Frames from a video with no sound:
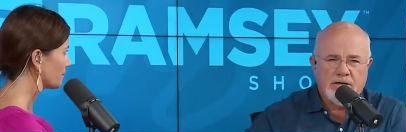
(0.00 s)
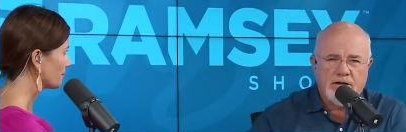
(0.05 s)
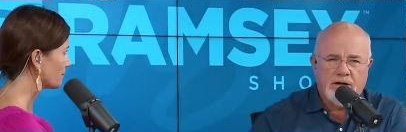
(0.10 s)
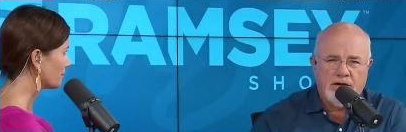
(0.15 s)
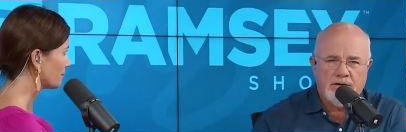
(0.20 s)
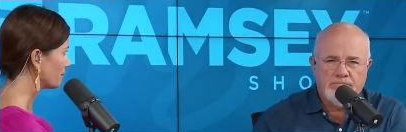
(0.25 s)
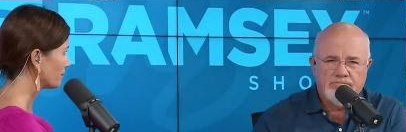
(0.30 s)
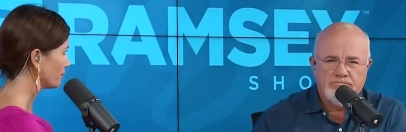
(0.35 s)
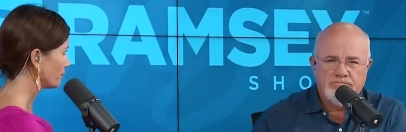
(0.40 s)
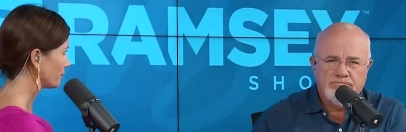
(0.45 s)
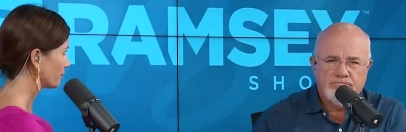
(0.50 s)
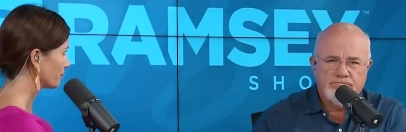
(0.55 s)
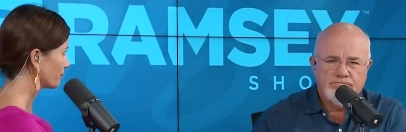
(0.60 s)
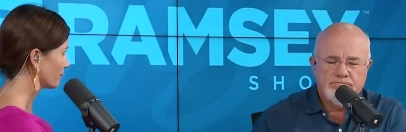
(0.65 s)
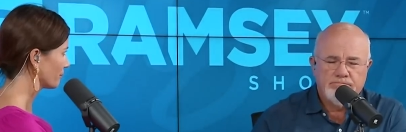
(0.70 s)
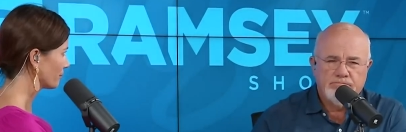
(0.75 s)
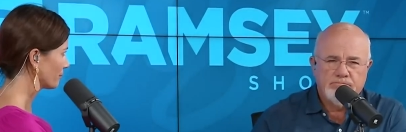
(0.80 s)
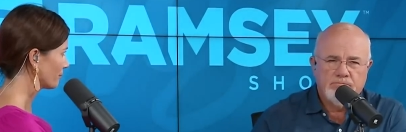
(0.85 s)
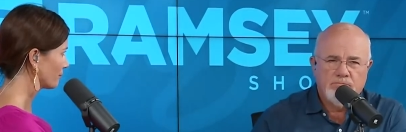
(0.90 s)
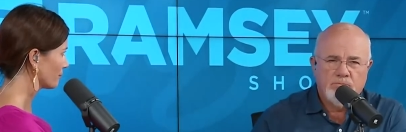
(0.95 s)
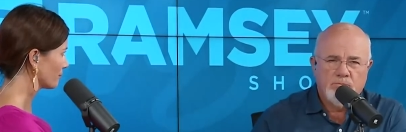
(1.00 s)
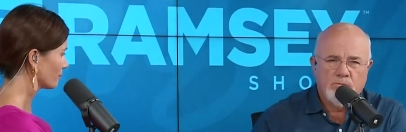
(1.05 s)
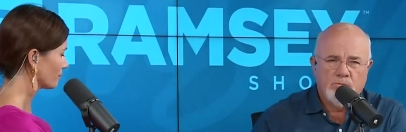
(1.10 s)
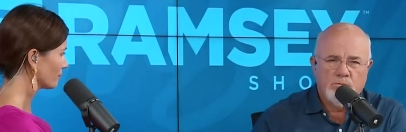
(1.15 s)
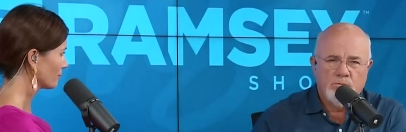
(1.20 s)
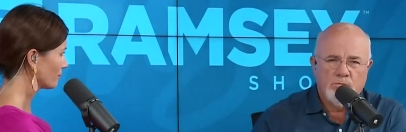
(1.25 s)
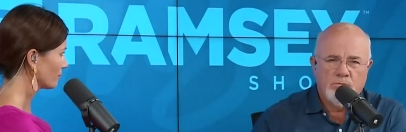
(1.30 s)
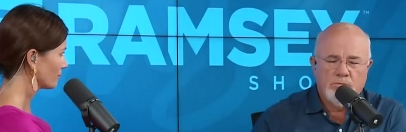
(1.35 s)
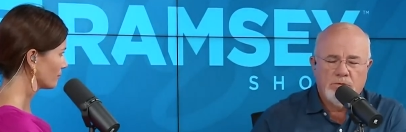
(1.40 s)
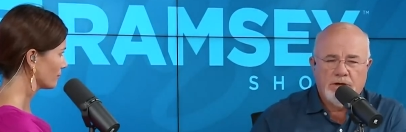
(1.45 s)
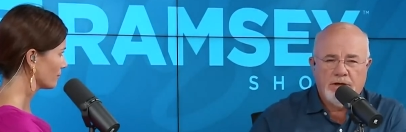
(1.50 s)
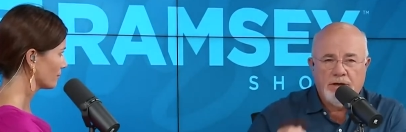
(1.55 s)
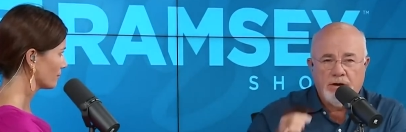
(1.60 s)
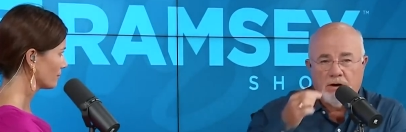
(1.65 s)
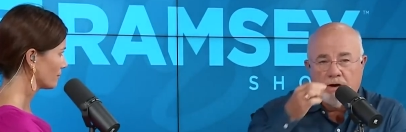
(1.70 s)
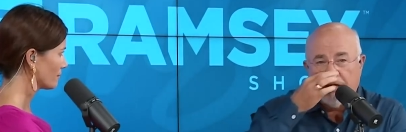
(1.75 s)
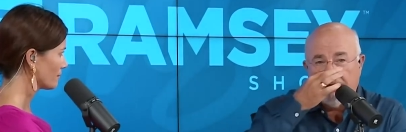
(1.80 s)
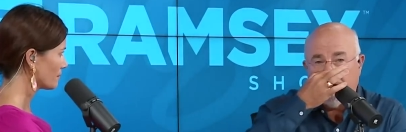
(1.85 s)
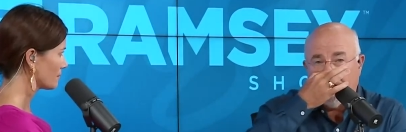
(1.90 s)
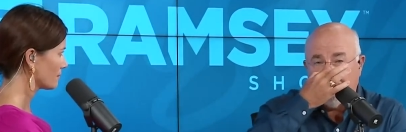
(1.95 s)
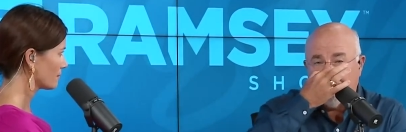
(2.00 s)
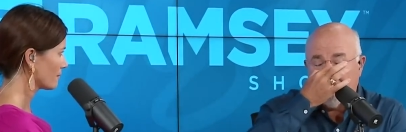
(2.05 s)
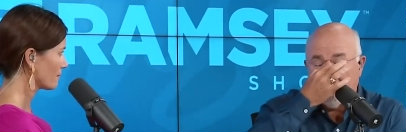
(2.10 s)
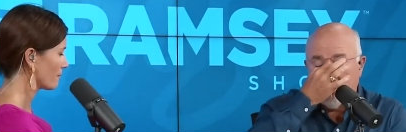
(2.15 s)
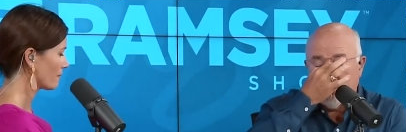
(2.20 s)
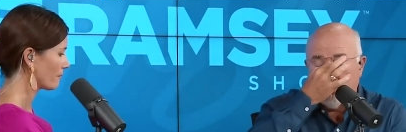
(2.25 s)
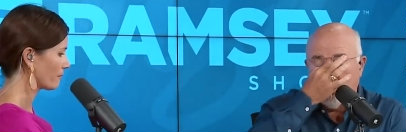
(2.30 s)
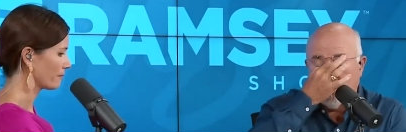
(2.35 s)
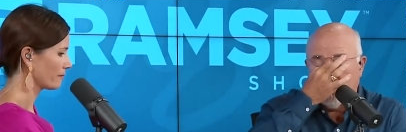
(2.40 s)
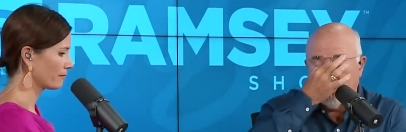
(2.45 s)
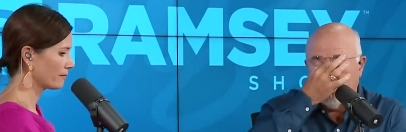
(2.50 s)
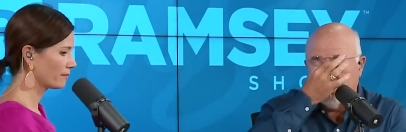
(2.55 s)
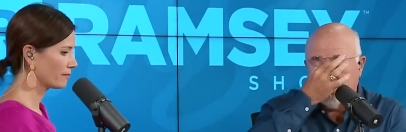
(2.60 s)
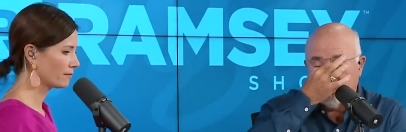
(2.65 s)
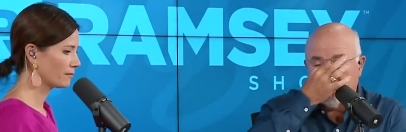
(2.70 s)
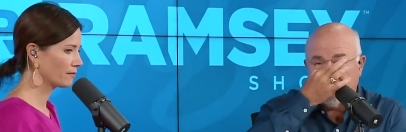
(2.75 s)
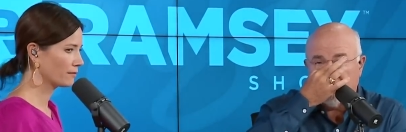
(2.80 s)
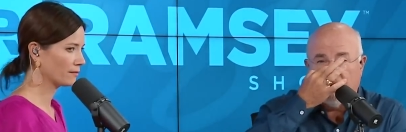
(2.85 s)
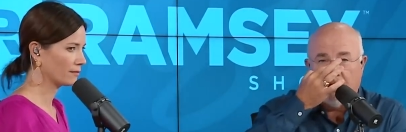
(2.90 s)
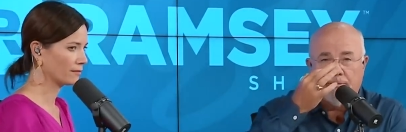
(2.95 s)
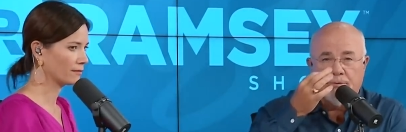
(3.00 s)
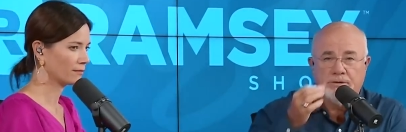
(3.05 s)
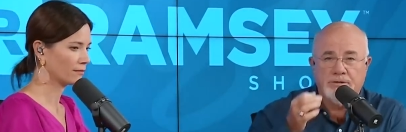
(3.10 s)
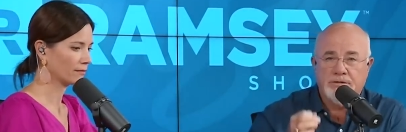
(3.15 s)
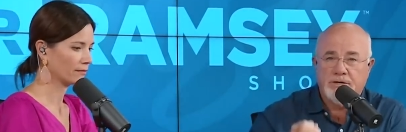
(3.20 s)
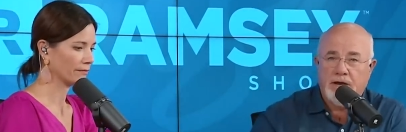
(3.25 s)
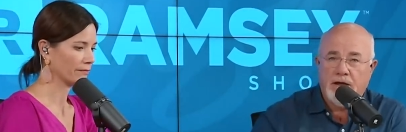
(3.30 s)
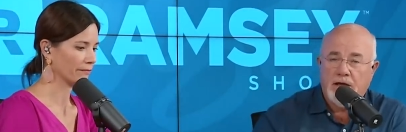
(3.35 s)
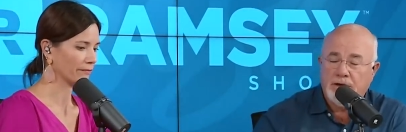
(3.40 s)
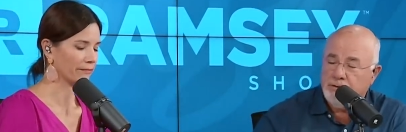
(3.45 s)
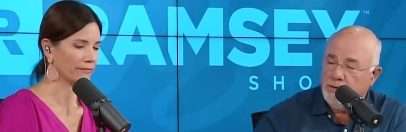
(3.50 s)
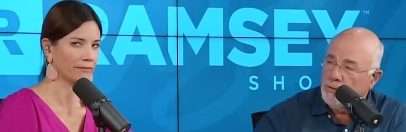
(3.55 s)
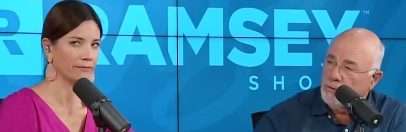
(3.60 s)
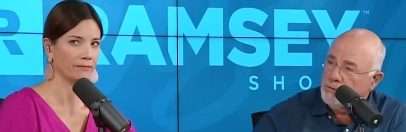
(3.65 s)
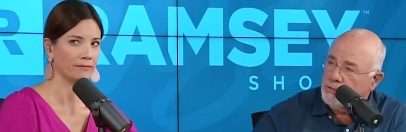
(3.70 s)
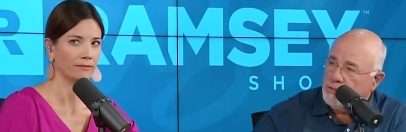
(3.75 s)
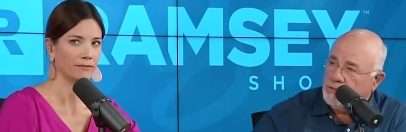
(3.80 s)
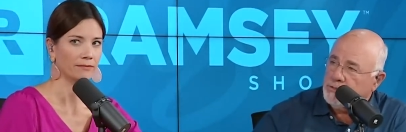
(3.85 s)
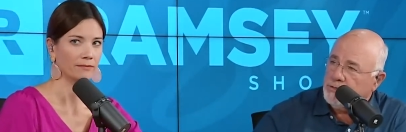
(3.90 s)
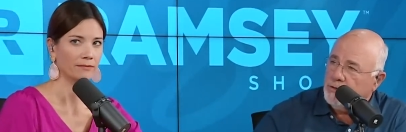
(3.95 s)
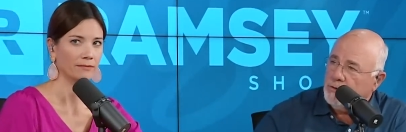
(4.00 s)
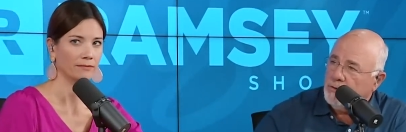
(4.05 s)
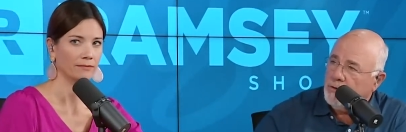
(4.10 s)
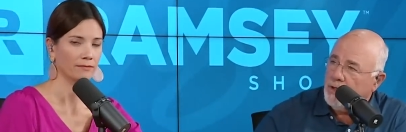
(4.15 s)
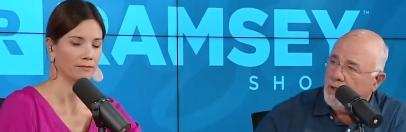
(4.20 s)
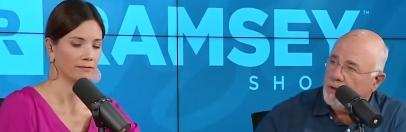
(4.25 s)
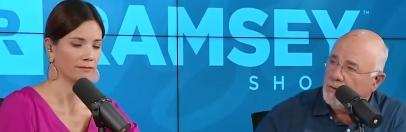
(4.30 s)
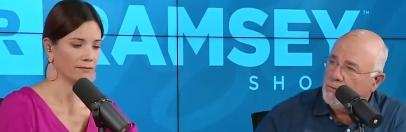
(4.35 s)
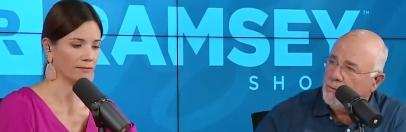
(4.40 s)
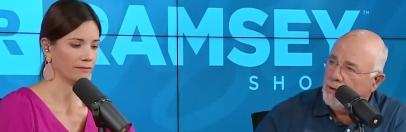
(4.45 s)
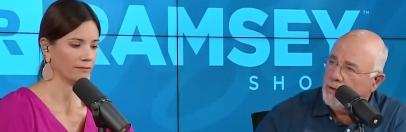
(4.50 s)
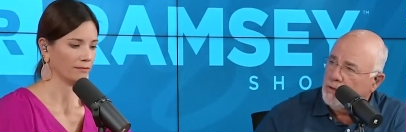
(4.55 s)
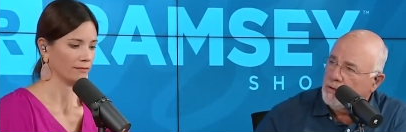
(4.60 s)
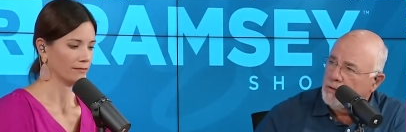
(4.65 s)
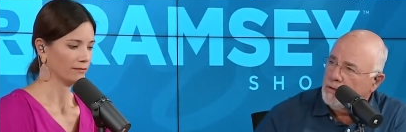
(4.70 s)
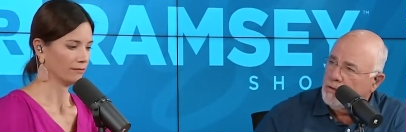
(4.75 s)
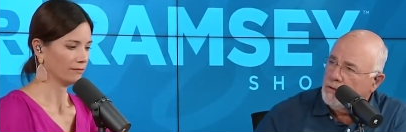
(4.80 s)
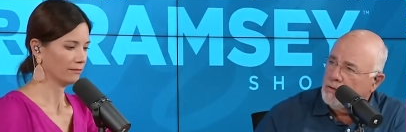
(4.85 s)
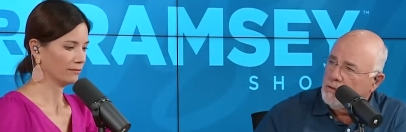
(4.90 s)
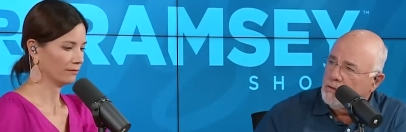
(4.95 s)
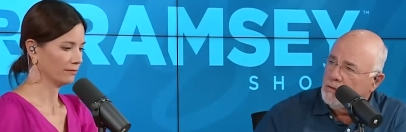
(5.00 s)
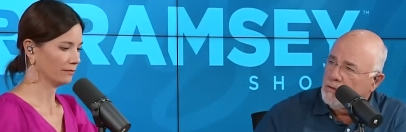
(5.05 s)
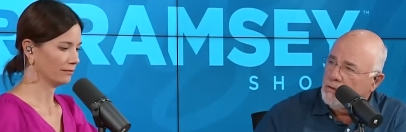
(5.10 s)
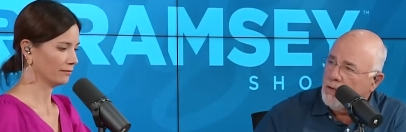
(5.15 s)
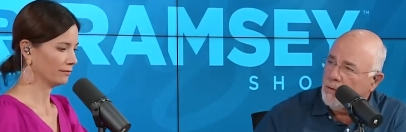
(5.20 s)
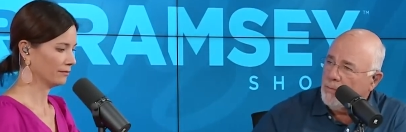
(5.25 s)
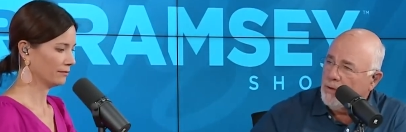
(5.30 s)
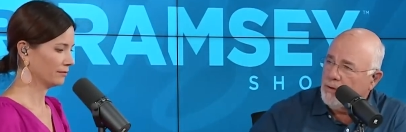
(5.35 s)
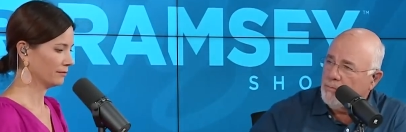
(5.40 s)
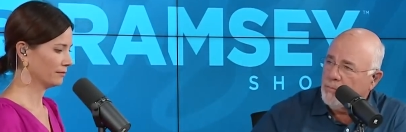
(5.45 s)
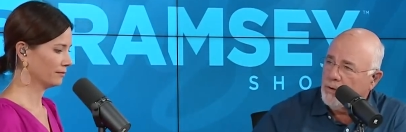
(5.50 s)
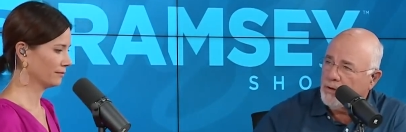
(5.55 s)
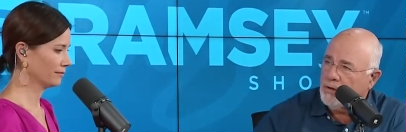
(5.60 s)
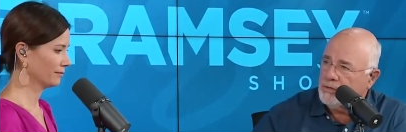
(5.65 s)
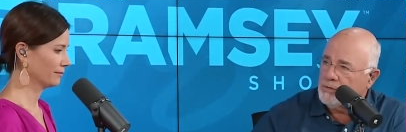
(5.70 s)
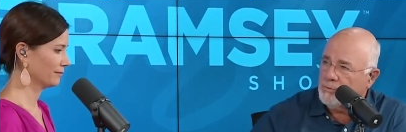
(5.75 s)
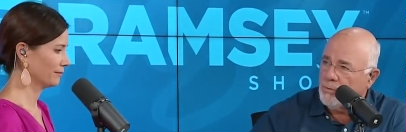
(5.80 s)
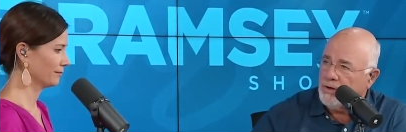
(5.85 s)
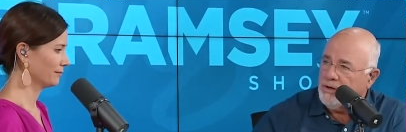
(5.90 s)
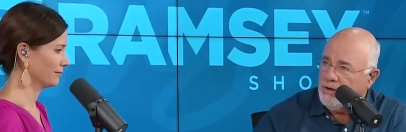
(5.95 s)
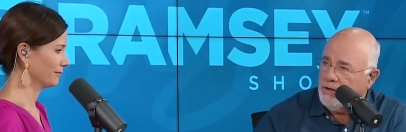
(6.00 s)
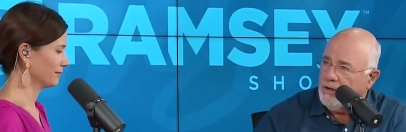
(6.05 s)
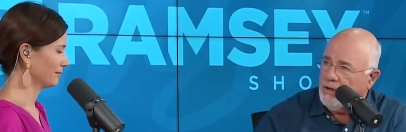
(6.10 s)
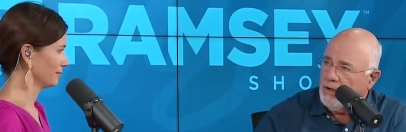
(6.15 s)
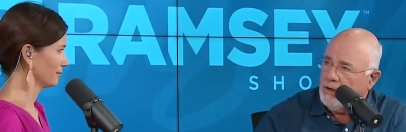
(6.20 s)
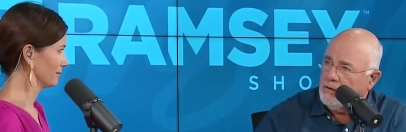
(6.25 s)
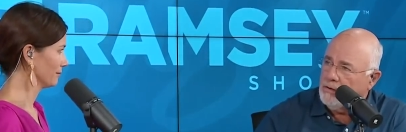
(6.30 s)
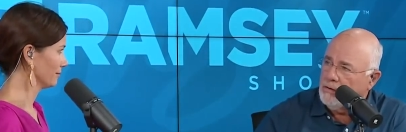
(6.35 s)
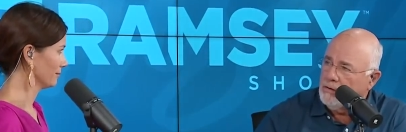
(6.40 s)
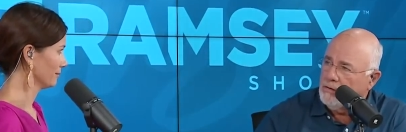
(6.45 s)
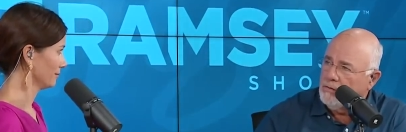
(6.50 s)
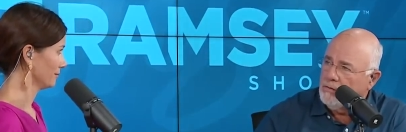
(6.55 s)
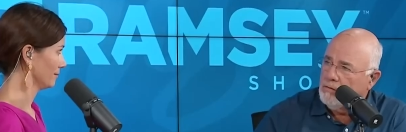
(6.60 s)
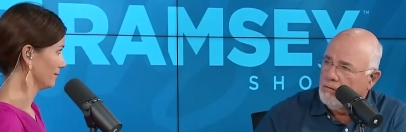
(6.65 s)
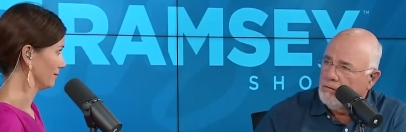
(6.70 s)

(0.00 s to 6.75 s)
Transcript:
Speaker 1: um, you know, I, I think we can just stop and say I told you so, can't we? I mean, because we did.